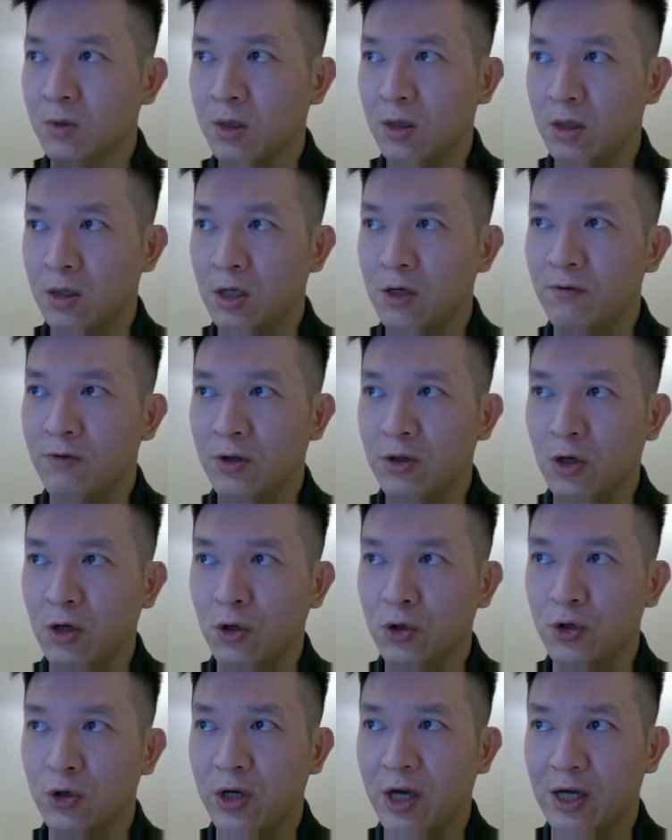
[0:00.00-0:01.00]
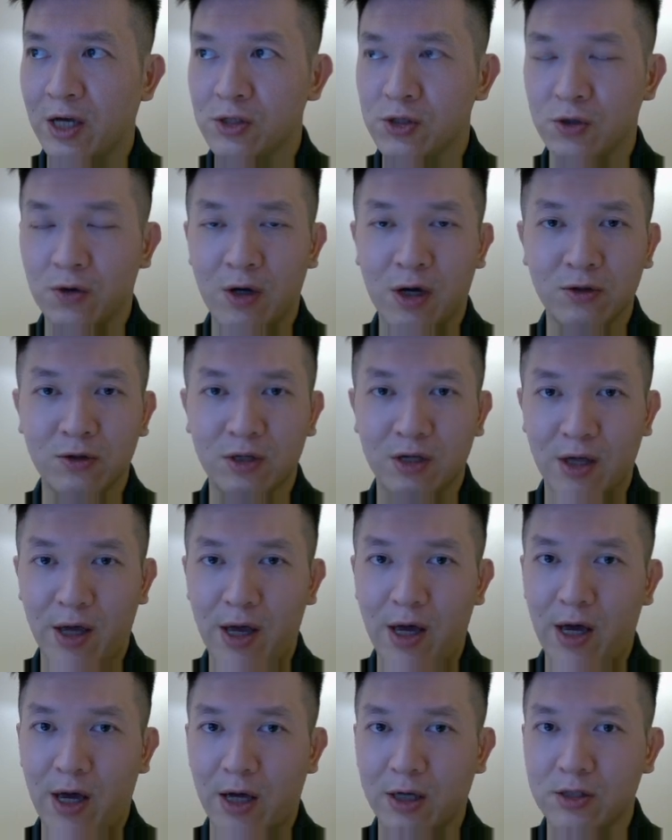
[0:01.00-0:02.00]
even though you cancel out the
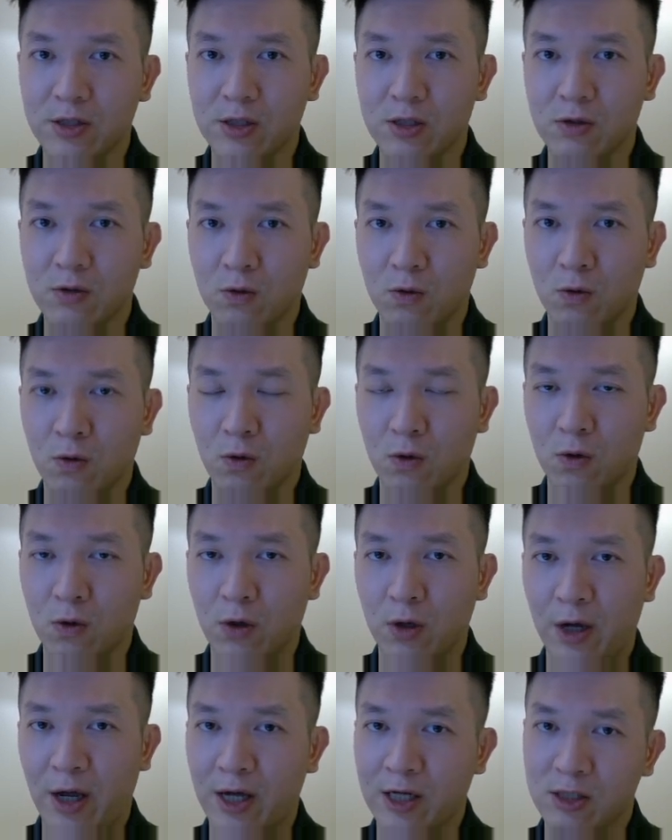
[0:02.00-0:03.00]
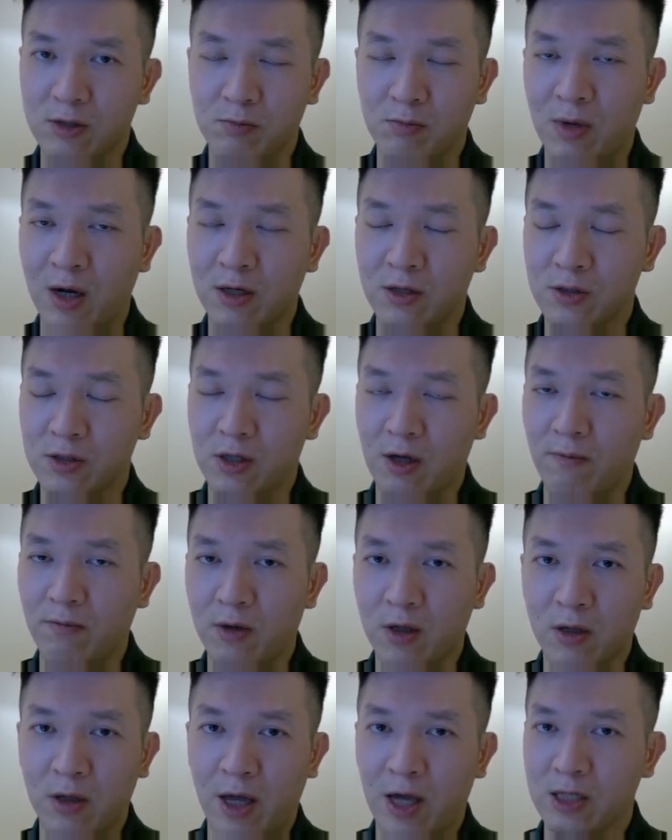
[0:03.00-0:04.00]
x, or x minus
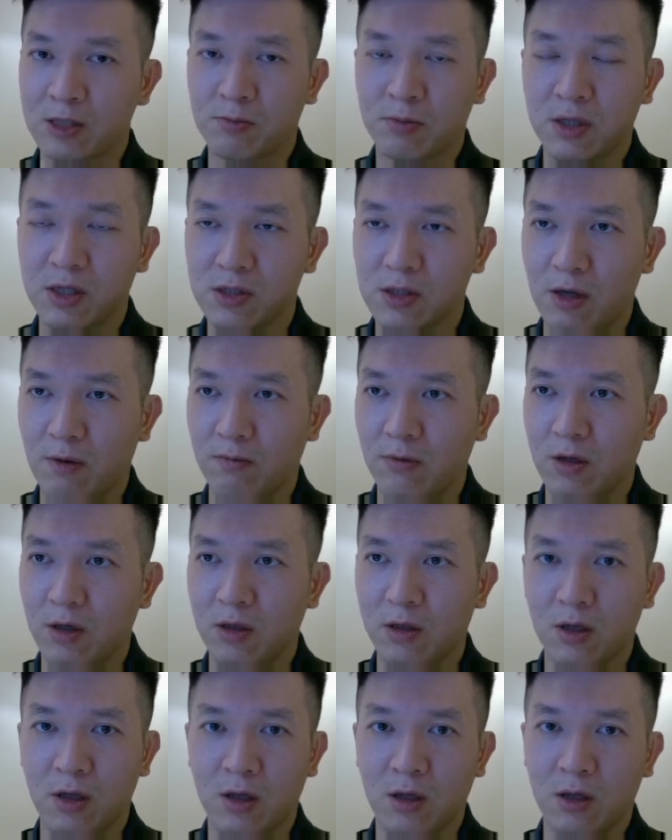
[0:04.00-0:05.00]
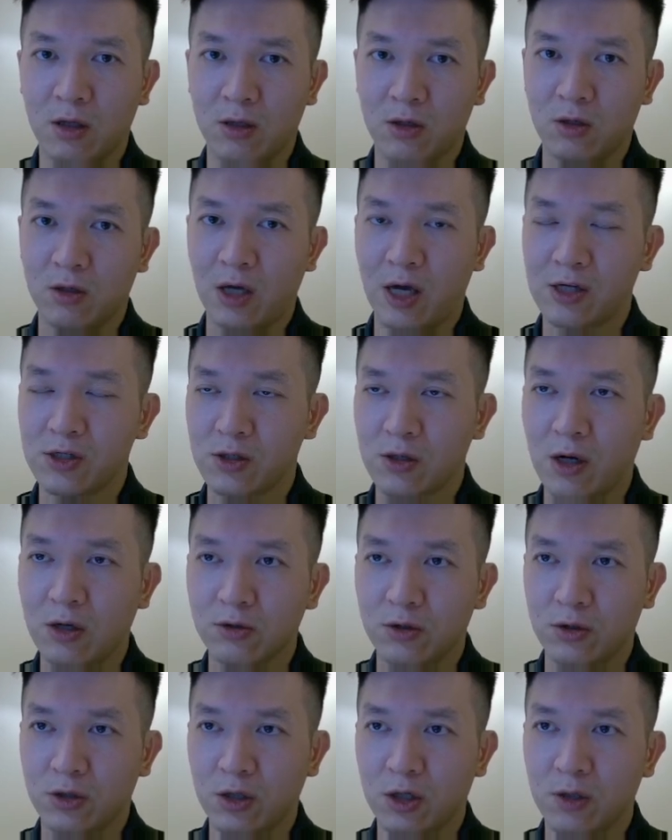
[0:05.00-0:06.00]
something, x plus something, you cancel out
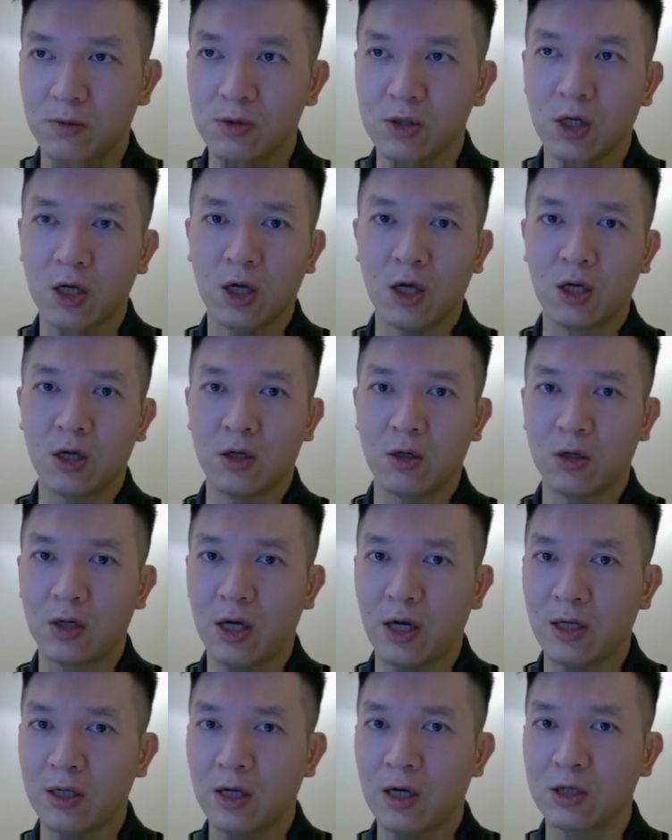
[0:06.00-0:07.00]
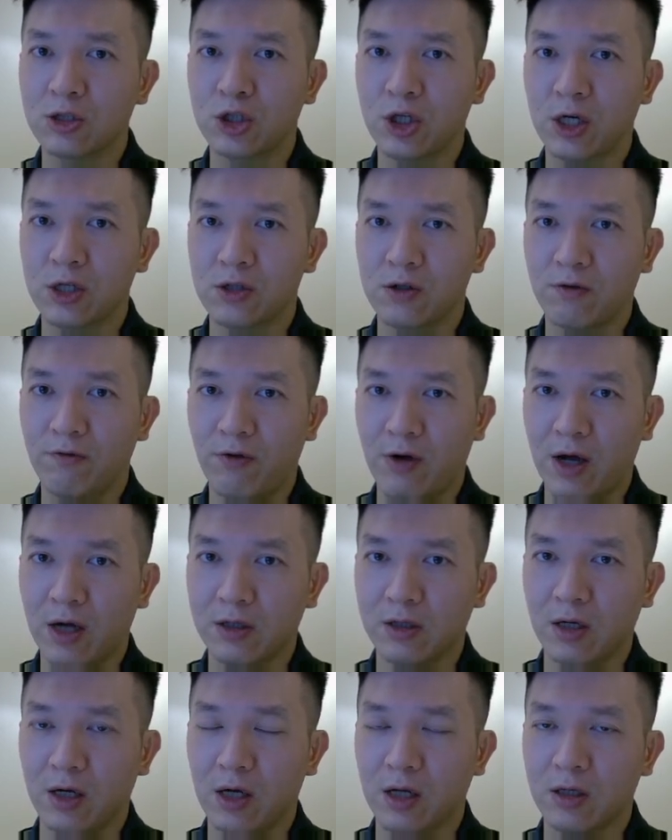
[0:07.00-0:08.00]
the terms, you cannot change the fact
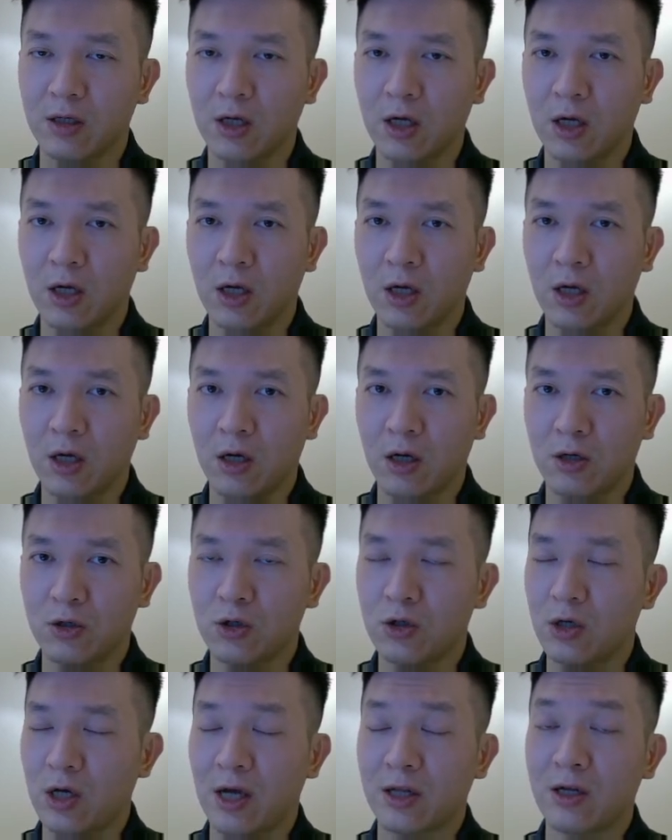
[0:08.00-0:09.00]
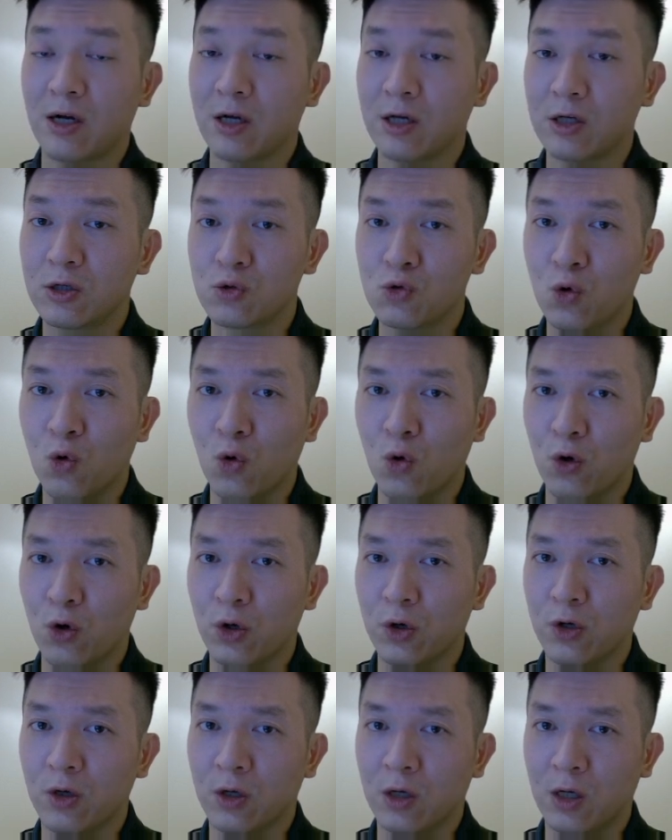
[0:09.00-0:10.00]
that, you cannot
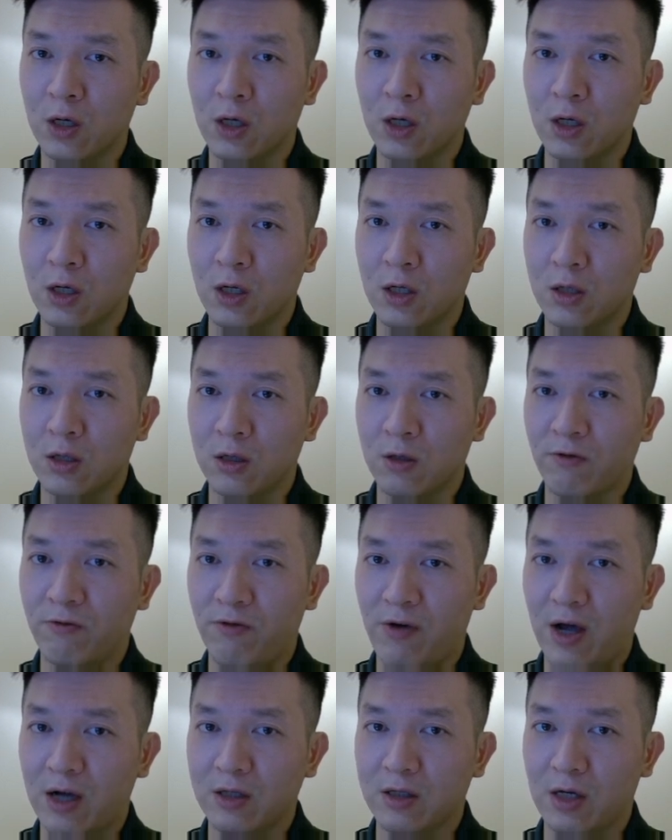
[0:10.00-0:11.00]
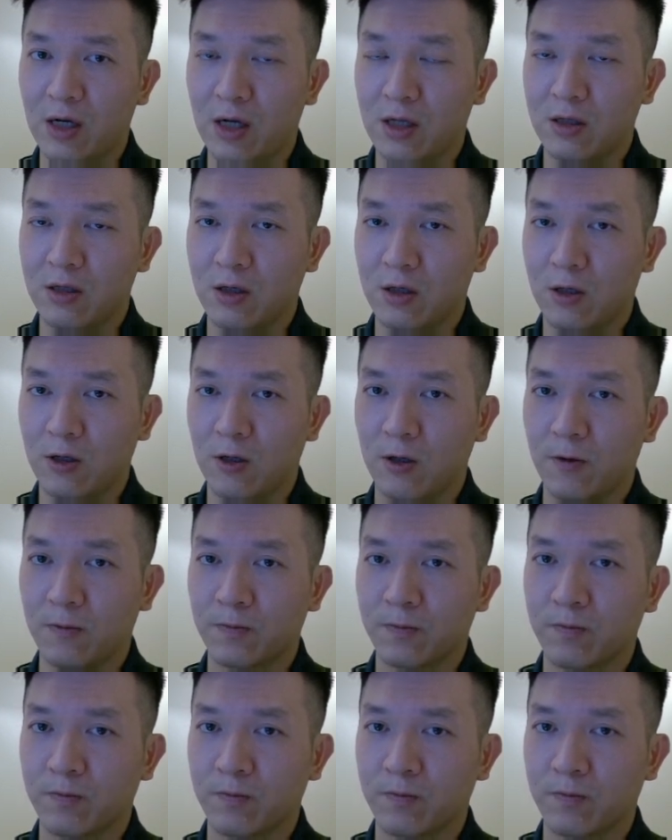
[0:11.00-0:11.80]
ignore the fact that the